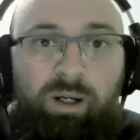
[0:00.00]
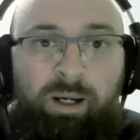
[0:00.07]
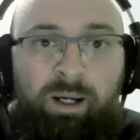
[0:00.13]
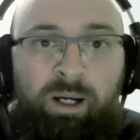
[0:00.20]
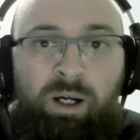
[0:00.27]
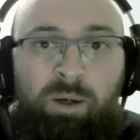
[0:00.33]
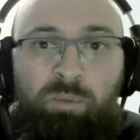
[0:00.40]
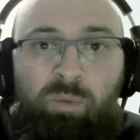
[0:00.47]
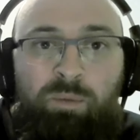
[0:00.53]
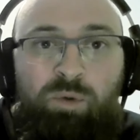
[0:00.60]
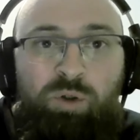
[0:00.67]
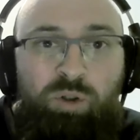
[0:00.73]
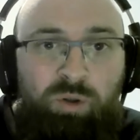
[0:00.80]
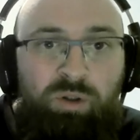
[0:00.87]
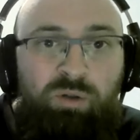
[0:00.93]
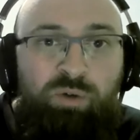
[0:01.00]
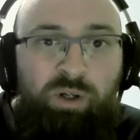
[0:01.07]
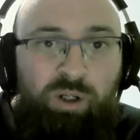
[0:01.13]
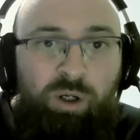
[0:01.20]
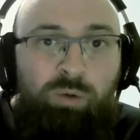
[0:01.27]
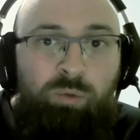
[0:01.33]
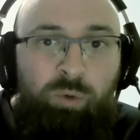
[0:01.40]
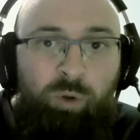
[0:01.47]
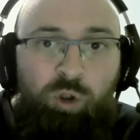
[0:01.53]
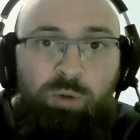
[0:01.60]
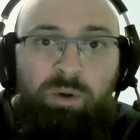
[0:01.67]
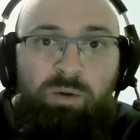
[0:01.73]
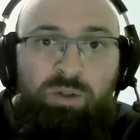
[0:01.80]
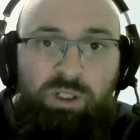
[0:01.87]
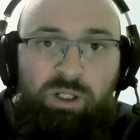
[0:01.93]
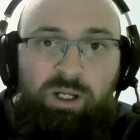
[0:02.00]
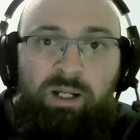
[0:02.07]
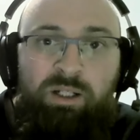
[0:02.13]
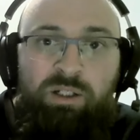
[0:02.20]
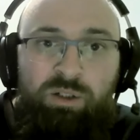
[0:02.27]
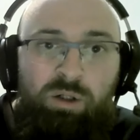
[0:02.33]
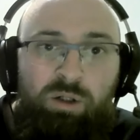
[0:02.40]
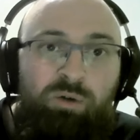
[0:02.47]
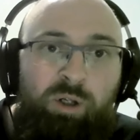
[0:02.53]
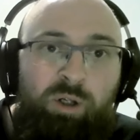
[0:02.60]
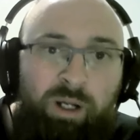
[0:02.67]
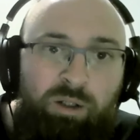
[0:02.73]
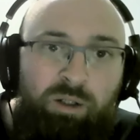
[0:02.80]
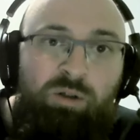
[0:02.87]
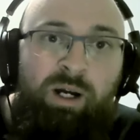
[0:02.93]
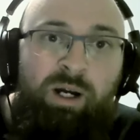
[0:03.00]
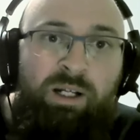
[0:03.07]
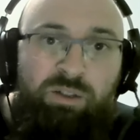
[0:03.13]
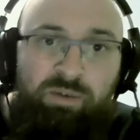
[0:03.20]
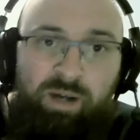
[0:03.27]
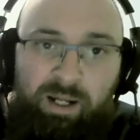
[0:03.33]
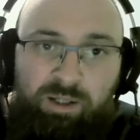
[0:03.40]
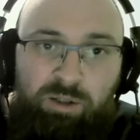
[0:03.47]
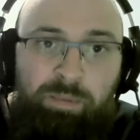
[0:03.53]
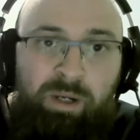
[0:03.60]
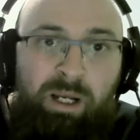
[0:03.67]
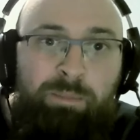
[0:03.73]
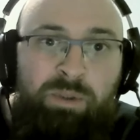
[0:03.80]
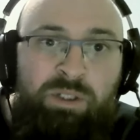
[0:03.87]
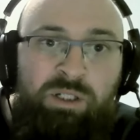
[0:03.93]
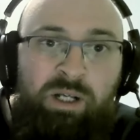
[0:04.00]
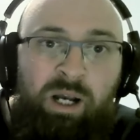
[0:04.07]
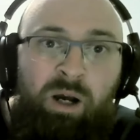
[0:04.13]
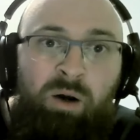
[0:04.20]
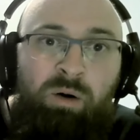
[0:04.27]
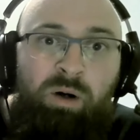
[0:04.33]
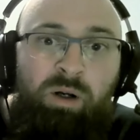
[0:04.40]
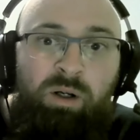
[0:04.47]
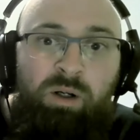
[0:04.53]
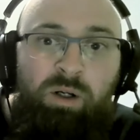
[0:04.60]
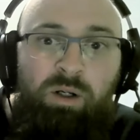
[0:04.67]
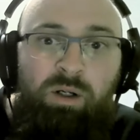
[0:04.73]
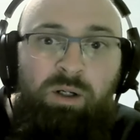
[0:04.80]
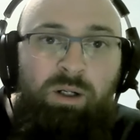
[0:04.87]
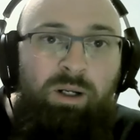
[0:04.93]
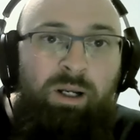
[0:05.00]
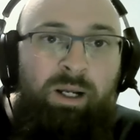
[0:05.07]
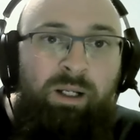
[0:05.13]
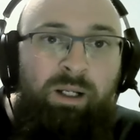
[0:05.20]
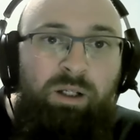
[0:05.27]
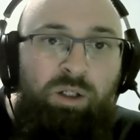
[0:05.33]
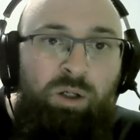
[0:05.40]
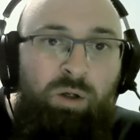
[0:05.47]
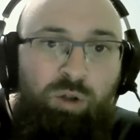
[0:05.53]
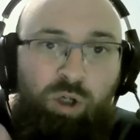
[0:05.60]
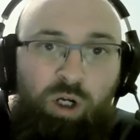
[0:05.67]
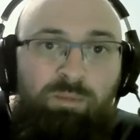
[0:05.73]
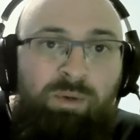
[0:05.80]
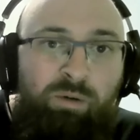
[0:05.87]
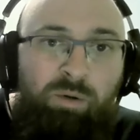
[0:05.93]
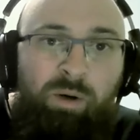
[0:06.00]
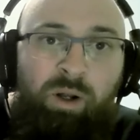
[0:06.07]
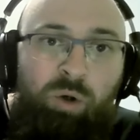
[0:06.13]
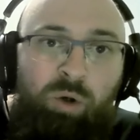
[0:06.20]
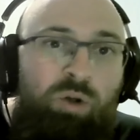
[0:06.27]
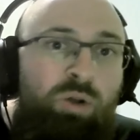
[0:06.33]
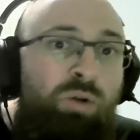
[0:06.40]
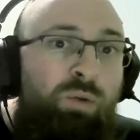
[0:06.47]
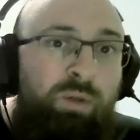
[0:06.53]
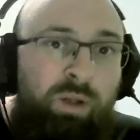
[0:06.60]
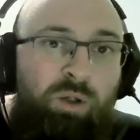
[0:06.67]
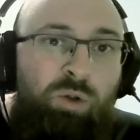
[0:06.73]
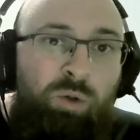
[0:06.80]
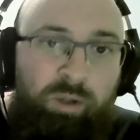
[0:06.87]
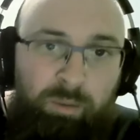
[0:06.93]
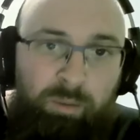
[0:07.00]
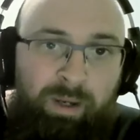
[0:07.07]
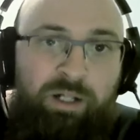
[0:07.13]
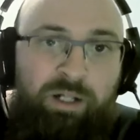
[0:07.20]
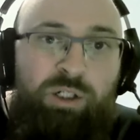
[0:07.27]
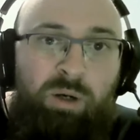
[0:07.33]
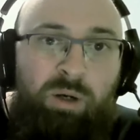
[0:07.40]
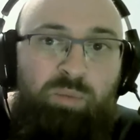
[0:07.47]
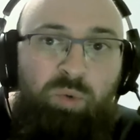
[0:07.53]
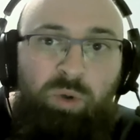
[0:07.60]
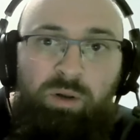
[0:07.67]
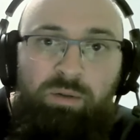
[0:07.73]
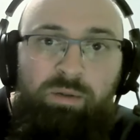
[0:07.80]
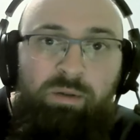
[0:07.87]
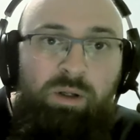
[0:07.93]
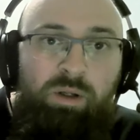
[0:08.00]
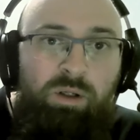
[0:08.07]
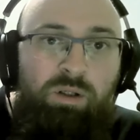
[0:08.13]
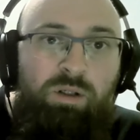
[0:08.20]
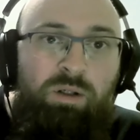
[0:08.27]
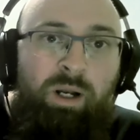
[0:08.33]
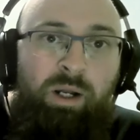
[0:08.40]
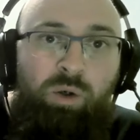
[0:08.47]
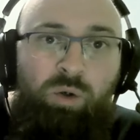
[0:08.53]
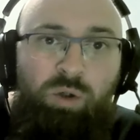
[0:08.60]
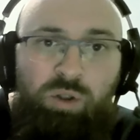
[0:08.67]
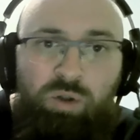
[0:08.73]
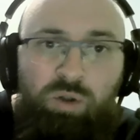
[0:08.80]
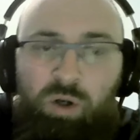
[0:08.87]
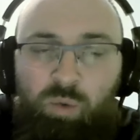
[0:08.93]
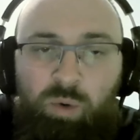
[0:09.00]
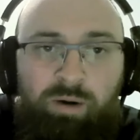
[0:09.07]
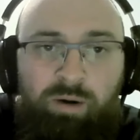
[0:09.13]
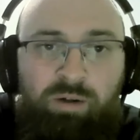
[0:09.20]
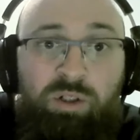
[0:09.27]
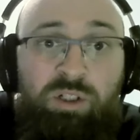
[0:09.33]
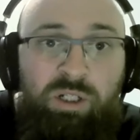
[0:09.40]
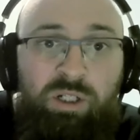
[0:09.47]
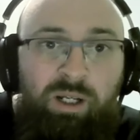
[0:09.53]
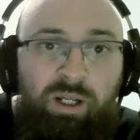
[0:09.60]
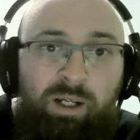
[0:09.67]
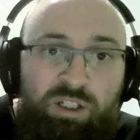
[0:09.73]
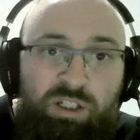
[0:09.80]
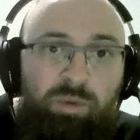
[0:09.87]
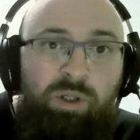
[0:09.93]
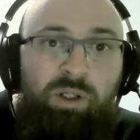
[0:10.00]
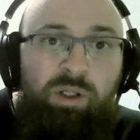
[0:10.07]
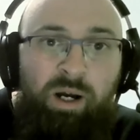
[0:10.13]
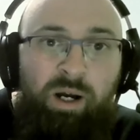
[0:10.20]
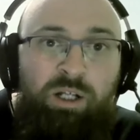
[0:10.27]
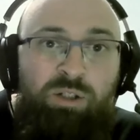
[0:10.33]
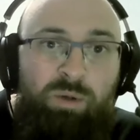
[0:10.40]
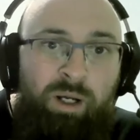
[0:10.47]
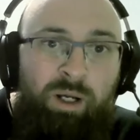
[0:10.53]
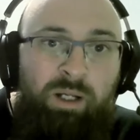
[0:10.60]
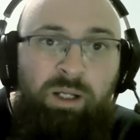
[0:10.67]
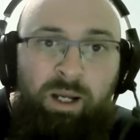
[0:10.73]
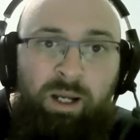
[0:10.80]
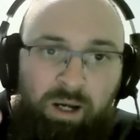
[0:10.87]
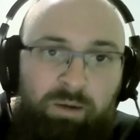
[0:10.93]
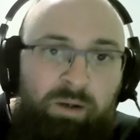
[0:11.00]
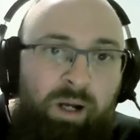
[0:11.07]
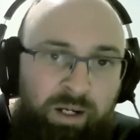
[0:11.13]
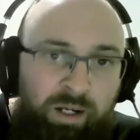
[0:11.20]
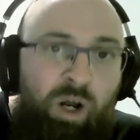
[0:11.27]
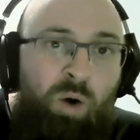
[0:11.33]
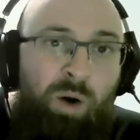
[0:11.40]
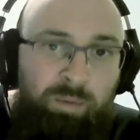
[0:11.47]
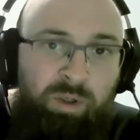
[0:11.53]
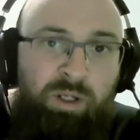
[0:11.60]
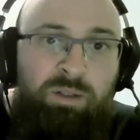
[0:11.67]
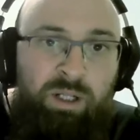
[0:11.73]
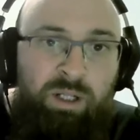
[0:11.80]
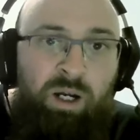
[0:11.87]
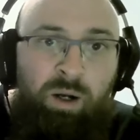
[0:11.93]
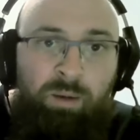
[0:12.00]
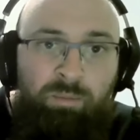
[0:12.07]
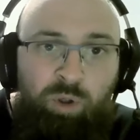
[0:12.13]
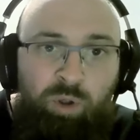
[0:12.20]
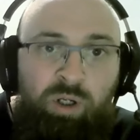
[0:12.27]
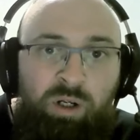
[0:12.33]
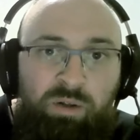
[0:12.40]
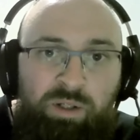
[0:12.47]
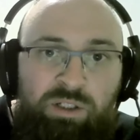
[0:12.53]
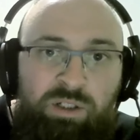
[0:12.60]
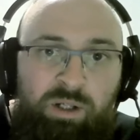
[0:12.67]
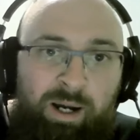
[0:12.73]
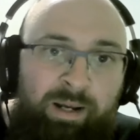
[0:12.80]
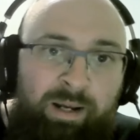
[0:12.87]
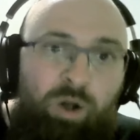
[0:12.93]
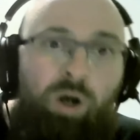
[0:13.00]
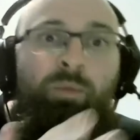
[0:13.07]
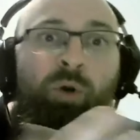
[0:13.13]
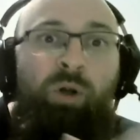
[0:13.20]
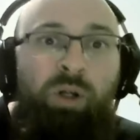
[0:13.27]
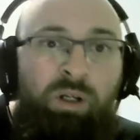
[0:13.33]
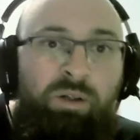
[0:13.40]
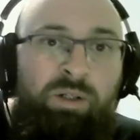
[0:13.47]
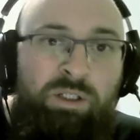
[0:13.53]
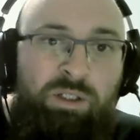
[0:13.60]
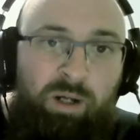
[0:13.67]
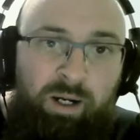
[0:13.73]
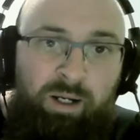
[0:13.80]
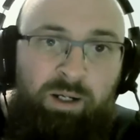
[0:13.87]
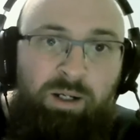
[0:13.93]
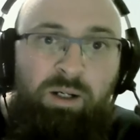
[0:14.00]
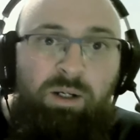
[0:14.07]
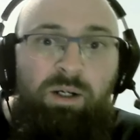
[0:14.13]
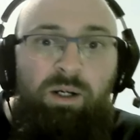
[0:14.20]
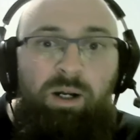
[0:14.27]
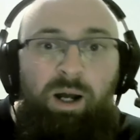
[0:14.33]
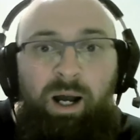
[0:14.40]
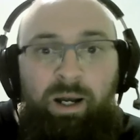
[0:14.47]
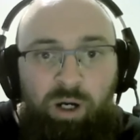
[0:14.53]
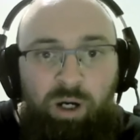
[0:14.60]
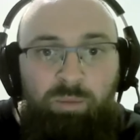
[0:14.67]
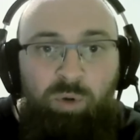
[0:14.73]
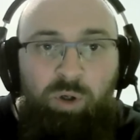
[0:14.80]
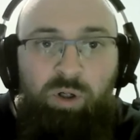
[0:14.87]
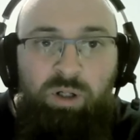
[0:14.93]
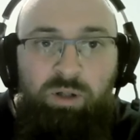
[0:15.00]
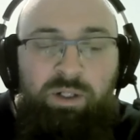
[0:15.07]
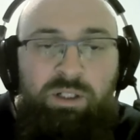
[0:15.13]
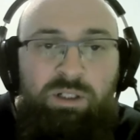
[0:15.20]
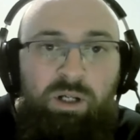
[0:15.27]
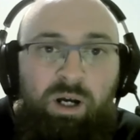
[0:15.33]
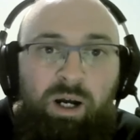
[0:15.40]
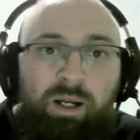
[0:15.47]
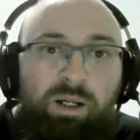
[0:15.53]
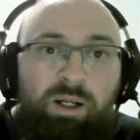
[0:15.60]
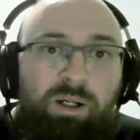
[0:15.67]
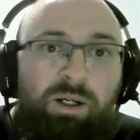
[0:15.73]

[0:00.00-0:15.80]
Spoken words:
When we were doing the video room, it was a case of, okay, you guys have had the paper scout, like, going around and like, who do you think you're going to match up with? Like, who do where are you seeing it? And some of the guys were like, yeah, I know I'm going to tell, I'm looking at this guy. I know I'm looking at this guy. I know I'm looking at this guy.